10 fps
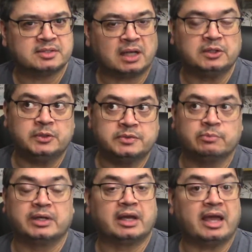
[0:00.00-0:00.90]
I'll use them
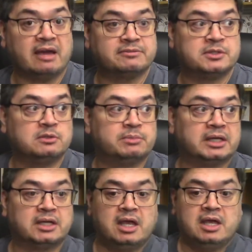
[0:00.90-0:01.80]
when I have to,
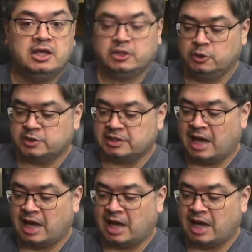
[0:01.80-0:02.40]
but usually